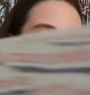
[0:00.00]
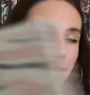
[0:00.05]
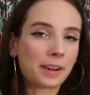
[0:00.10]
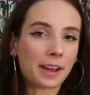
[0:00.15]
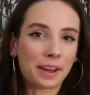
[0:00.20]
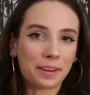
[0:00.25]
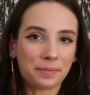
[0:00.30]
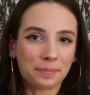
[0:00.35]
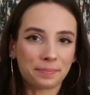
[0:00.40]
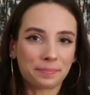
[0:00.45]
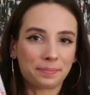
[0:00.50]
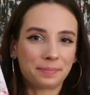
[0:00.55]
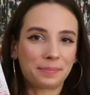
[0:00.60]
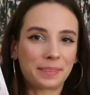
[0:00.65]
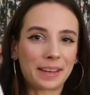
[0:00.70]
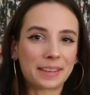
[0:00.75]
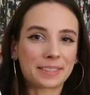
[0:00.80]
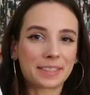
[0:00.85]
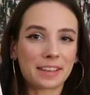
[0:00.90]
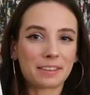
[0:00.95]
Okay,
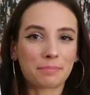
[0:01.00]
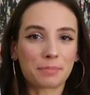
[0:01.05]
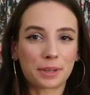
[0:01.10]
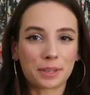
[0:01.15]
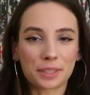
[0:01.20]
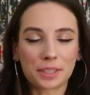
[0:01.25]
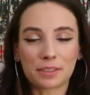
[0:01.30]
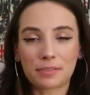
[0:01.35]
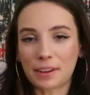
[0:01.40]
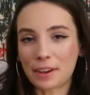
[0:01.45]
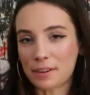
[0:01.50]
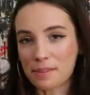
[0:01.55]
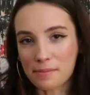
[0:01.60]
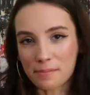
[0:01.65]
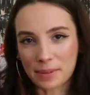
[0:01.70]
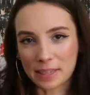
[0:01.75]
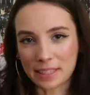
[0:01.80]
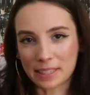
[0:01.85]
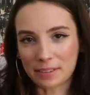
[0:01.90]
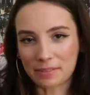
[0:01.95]
next I have Pierce the Veil,
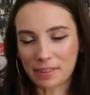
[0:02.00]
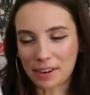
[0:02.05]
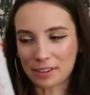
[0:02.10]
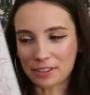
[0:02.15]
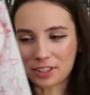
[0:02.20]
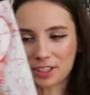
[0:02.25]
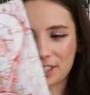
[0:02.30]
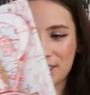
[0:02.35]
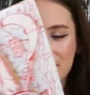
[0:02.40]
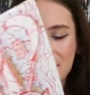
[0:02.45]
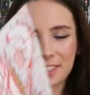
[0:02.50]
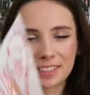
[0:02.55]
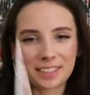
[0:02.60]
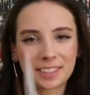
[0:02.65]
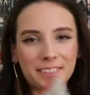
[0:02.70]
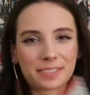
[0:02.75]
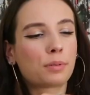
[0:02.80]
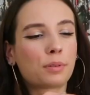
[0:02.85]
Misadventures.